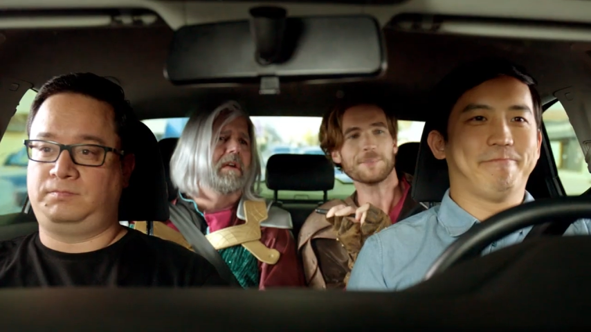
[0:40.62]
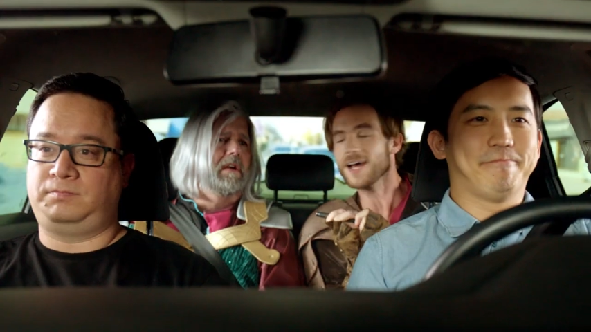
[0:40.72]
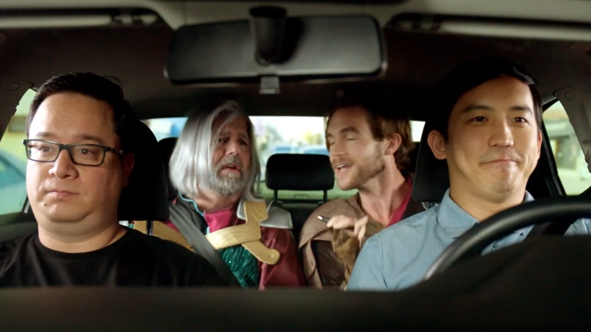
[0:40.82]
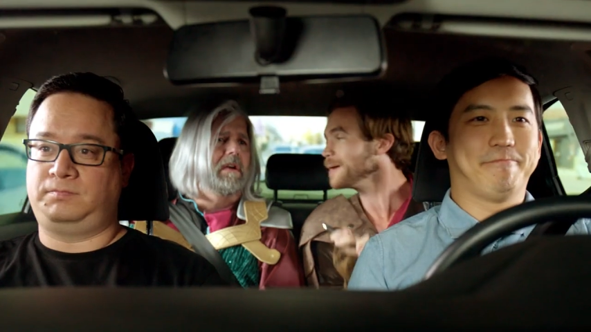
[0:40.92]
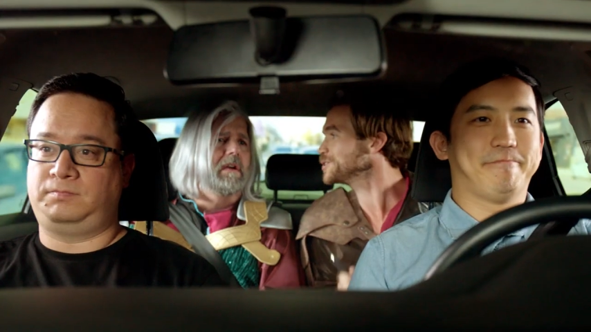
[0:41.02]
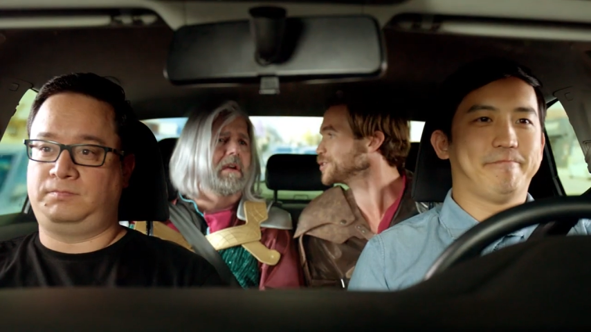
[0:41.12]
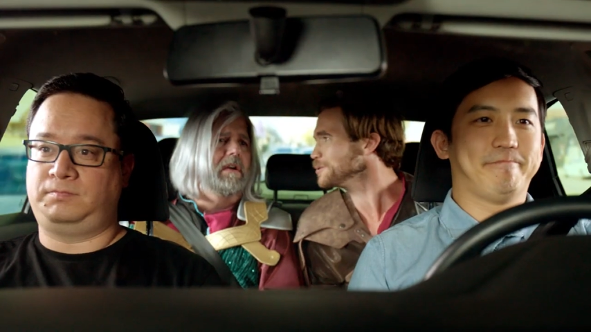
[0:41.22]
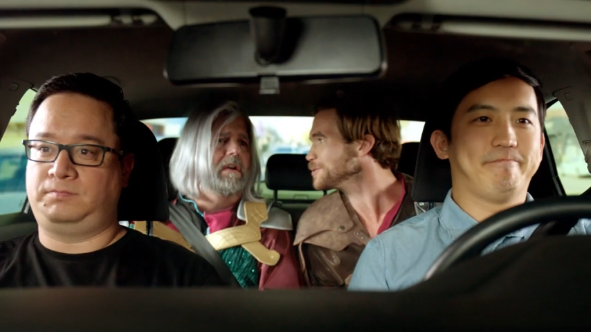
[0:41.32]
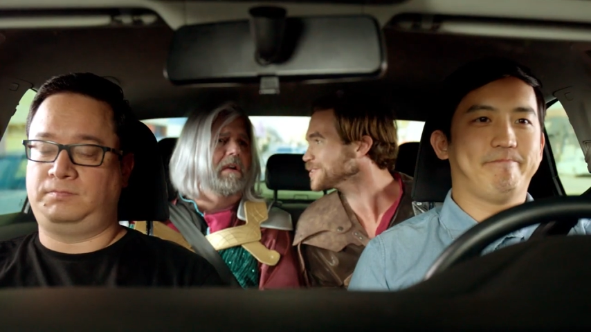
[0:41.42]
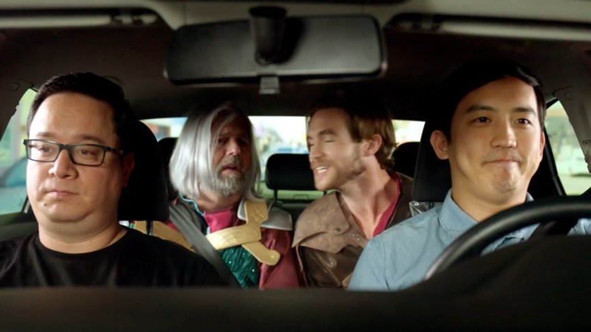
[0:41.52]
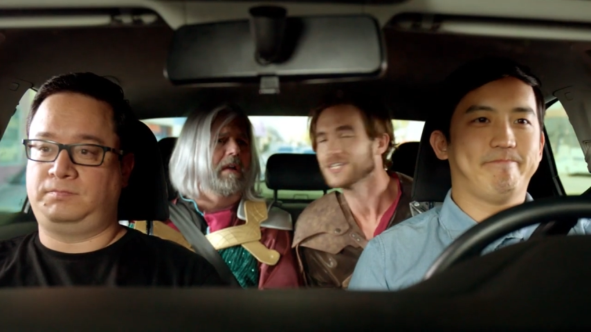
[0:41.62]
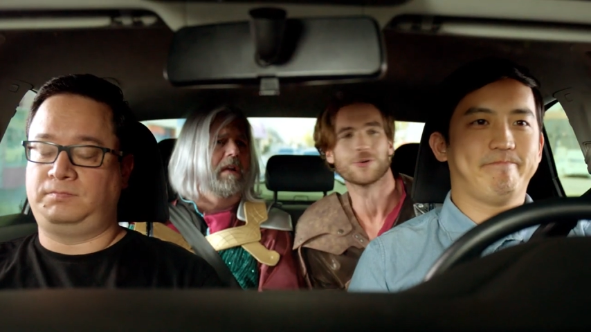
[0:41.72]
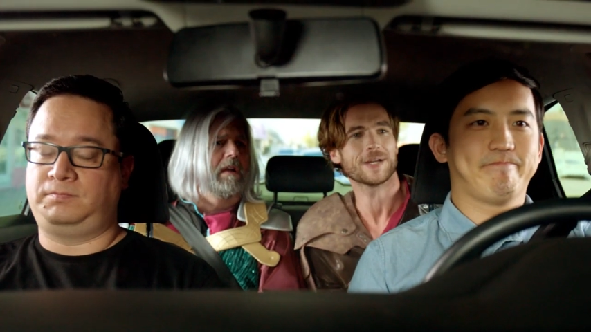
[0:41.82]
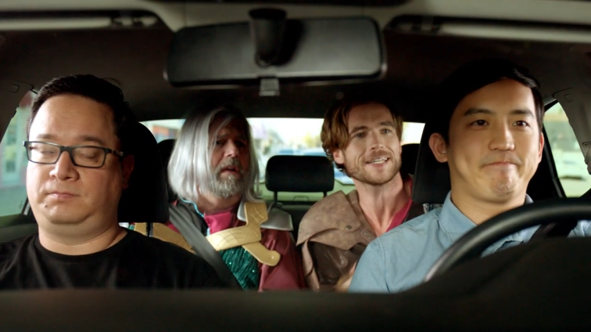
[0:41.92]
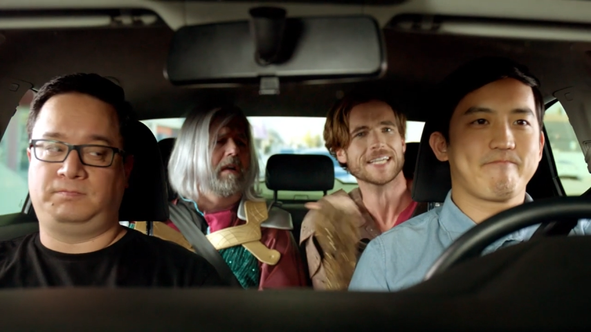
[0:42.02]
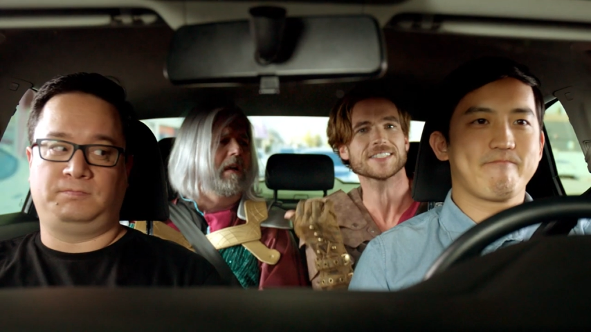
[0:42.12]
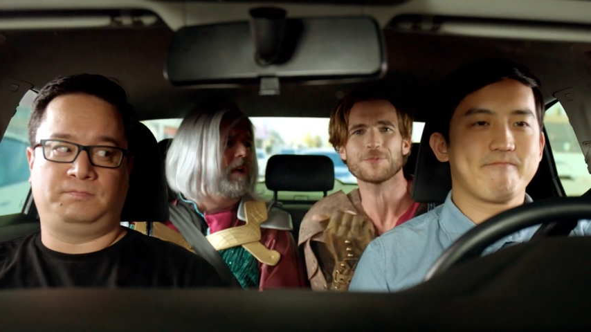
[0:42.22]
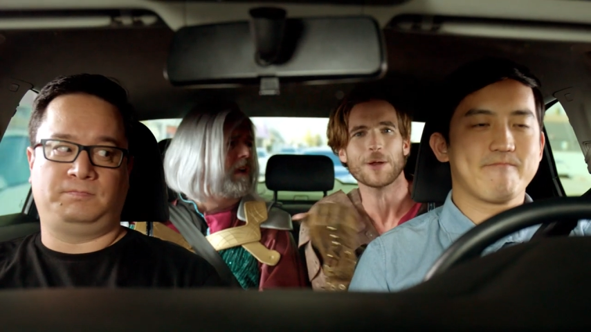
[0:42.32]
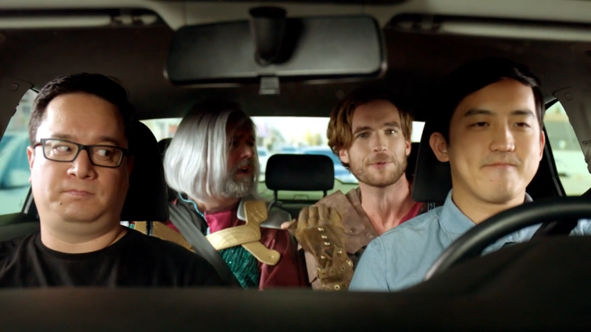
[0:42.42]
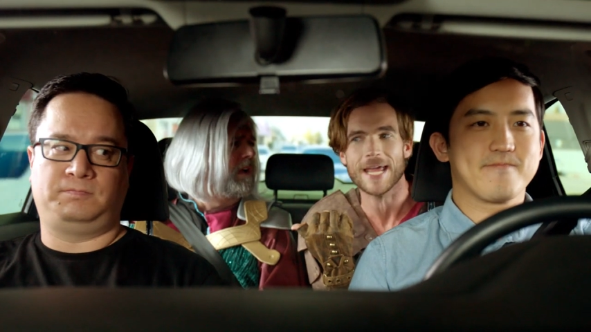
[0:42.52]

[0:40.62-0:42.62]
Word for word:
Speaker 1: I'm not. I'm choosing you. It gets around